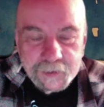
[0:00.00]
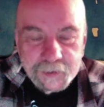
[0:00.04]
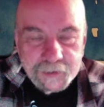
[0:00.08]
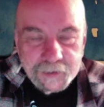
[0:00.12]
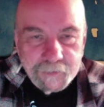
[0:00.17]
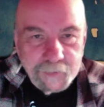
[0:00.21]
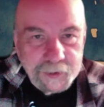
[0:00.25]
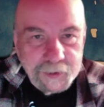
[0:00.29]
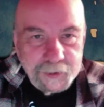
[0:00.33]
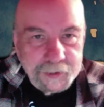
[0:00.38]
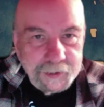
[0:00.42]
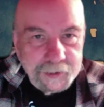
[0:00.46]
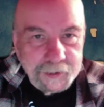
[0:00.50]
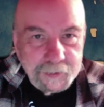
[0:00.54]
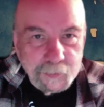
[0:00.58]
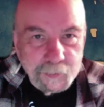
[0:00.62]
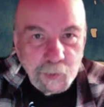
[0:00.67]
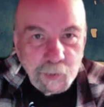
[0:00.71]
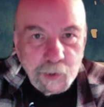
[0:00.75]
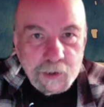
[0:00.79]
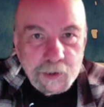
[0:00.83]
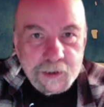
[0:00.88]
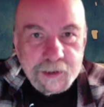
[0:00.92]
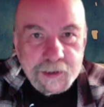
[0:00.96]
They've been in
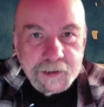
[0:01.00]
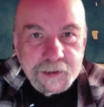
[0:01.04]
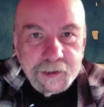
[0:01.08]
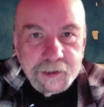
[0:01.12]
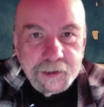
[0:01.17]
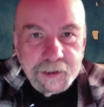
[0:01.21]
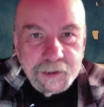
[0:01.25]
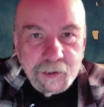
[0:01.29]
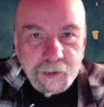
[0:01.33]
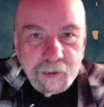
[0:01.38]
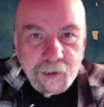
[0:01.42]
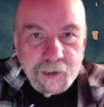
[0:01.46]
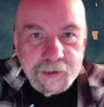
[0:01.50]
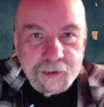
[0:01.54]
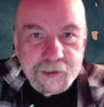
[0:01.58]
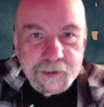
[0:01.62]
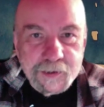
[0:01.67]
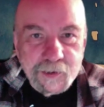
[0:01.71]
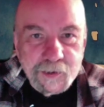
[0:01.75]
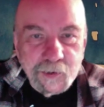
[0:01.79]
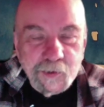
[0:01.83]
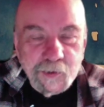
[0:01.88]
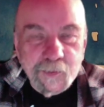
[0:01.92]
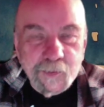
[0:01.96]
person and on
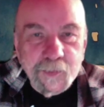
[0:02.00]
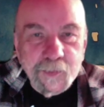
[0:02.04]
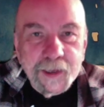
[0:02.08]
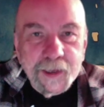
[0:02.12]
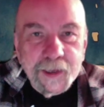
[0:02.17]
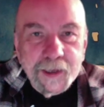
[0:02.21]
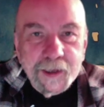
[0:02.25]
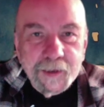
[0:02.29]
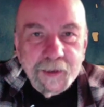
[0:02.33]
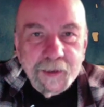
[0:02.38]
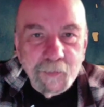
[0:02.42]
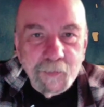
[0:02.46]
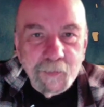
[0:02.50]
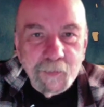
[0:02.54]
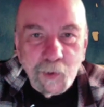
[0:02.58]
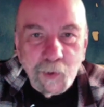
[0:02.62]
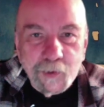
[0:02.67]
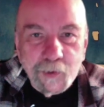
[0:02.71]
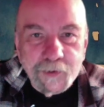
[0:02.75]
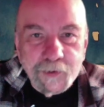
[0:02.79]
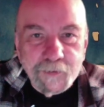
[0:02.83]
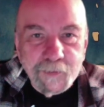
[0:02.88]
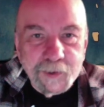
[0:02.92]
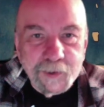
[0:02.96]
Zoom.
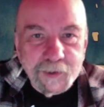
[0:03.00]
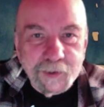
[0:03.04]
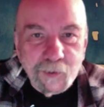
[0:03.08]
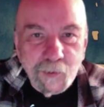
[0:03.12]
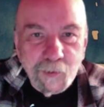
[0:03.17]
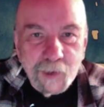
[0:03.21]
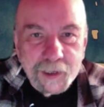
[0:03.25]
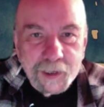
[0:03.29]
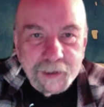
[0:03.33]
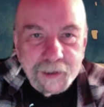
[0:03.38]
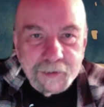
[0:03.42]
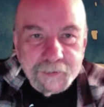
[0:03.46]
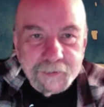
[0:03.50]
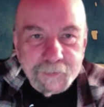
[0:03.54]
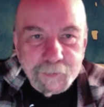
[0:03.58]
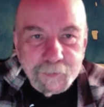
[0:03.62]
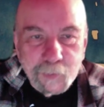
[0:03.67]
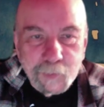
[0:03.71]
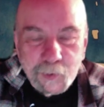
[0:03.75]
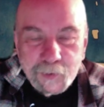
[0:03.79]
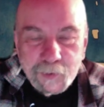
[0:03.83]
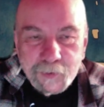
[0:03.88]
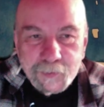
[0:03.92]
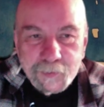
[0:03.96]
Both have been great.
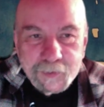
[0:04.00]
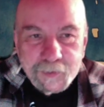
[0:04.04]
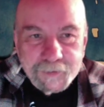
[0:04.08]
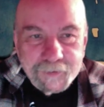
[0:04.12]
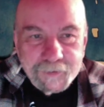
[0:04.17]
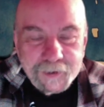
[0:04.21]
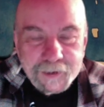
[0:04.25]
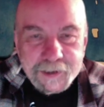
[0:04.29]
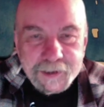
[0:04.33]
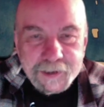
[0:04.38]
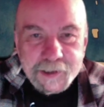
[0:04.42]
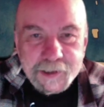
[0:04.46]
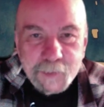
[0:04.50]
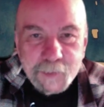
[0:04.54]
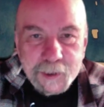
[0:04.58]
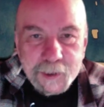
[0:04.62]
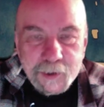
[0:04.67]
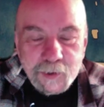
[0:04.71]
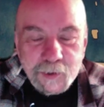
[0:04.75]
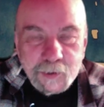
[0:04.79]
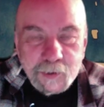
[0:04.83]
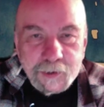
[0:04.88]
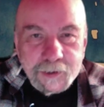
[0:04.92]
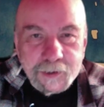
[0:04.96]
Both have been very
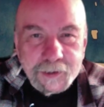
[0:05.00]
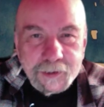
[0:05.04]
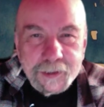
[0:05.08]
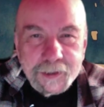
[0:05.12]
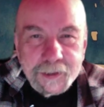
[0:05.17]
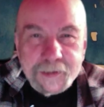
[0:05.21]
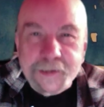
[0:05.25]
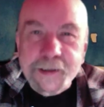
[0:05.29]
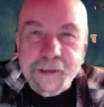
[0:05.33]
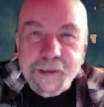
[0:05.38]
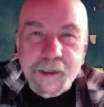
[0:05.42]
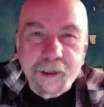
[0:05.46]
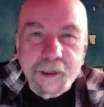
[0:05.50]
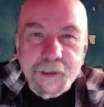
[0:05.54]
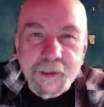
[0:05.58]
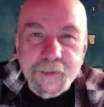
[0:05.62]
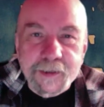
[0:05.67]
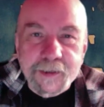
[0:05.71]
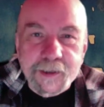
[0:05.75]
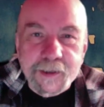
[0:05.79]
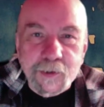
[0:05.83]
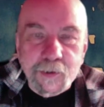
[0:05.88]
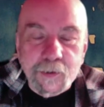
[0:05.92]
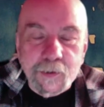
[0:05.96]
special and nice
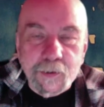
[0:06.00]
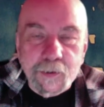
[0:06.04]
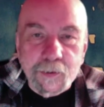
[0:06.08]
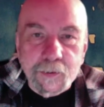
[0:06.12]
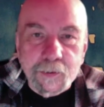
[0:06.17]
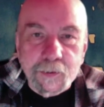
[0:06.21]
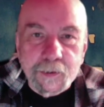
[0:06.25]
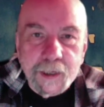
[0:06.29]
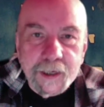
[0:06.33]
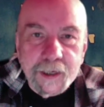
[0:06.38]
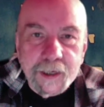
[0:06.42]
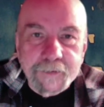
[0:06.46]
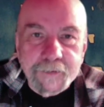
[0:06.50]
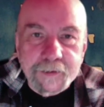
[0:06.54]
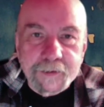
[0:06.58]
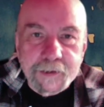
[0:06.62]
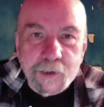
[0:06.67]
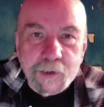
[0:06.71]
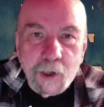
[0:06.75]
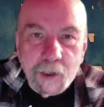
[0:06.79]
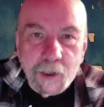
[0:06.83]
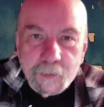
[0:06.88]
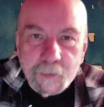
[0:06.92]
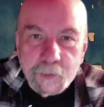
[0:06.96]
times to have an
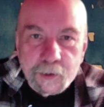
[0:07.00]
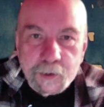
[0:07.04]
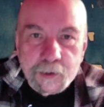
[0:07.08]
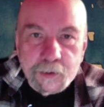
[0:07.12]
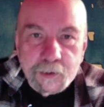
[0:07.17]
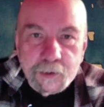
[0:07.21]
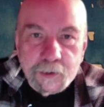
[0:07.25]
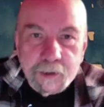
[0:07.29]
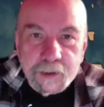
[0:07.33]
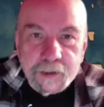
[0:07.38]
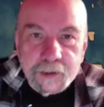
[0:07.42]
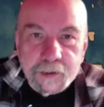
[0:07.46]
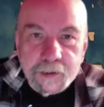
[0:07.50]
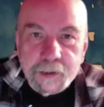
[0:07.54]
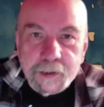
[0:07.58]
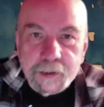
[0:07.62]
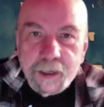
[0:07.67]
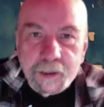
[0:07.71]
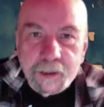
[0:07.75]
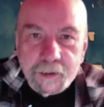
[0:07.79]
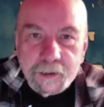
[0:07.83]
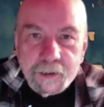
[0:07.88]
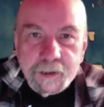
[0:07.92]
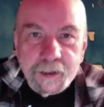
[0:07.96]
opportunity to
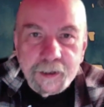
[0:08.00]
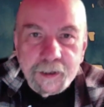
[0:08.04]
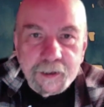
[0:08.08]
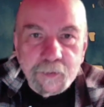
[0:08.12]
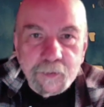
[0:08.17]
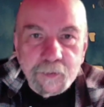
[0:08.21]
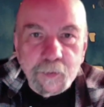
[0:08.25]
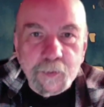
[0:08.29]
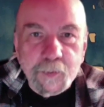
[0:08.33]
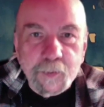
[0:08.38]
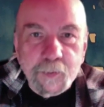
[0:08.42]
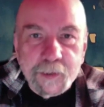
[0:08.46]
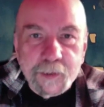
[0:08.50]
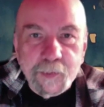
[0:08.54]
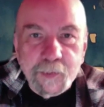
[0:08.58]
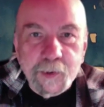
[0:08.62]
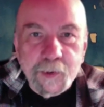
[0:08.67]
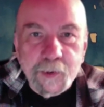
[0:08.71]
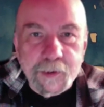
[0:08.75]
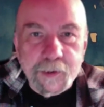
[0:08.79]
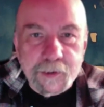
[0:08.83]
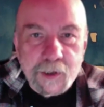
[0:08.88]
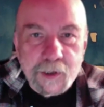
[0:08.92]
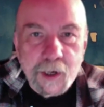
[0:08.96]
kind of connect with
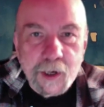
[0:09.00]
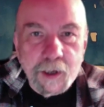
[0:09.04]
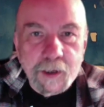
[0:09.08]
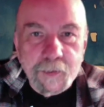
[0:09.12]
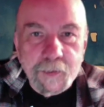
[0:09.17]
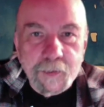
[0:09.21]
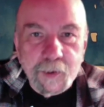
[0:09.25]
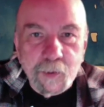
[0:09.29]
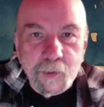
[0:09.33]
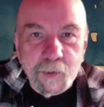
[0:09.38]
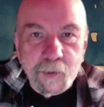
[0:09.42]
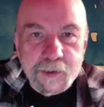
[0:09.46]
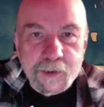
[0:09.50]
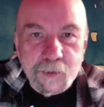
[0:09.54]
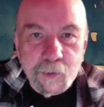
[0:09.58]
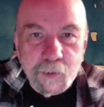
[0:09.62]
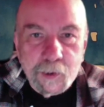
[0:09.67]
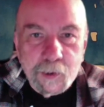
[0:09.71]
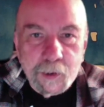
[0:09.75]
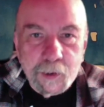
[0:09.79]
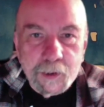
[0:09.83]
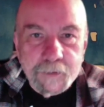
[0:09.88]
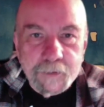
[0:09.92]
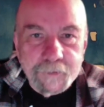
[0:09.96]
people and talk about what's
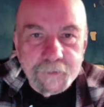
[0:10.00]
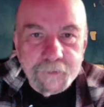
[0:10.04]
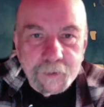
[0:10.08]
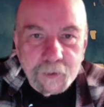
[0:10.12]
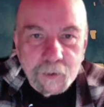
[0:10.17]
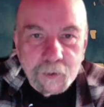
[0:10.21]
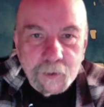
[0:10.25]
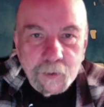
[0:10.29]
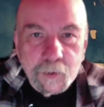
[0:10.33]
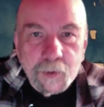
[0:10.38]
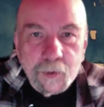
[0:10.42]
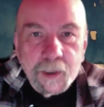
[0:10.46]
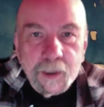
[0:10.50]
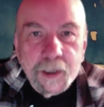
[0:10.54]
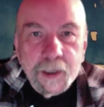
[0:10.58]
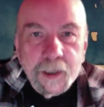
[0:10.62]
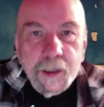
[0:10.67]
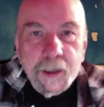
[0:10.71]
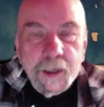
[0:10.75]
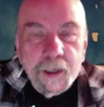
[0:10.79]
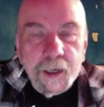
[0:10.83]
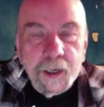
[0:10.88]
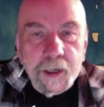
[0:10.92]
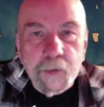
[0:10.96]
going on for you
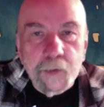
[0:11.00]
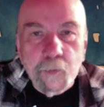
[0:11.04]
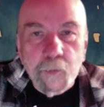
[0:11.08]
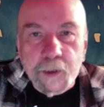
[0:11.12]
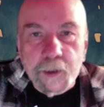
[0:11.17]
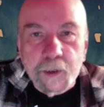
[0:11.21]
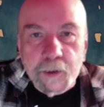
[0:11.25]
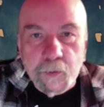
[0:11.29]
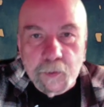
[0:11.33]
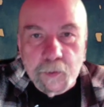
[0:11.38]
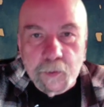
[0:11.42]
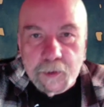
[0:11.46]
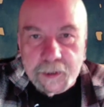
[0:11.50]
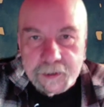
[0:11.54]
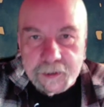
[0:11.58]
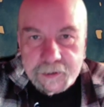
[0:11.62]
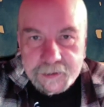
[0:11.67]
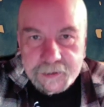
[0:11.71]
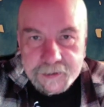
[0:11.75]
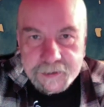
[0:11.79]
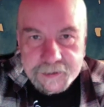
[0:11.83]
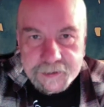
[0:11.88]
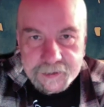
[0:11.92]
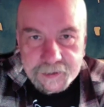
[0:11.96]
and what you would like
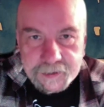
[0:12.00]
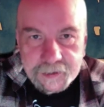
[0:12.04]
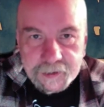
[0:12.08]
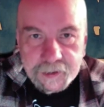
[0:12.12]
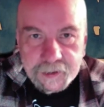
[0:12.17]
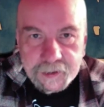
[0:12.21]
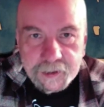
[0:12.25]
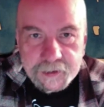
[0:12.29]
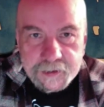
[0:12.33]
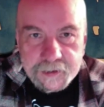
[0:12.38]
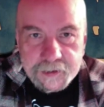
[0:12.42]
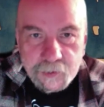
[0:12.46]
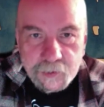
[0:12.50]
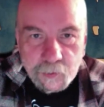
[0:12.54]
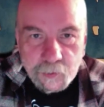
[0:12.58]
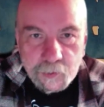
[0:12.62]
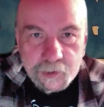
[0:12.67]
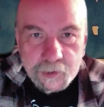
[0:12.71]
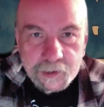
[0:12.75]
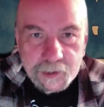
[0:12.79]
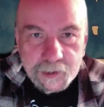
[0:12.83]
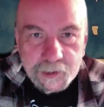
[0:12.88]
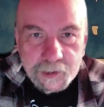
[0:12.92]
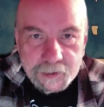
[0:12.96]
to see us
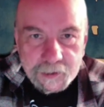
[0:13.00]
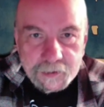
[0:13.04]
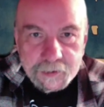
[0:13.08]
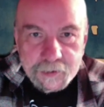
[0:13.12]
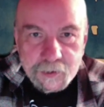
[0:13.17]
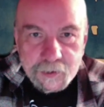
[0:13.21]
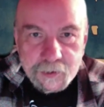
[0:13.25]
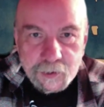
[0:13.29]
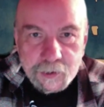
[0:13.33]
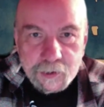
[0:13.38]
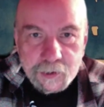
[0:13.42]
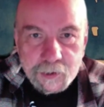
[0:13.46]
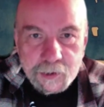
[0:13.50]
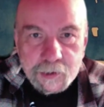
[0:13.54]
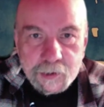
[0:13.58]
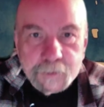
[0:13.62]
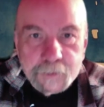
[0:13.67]
doing at the church.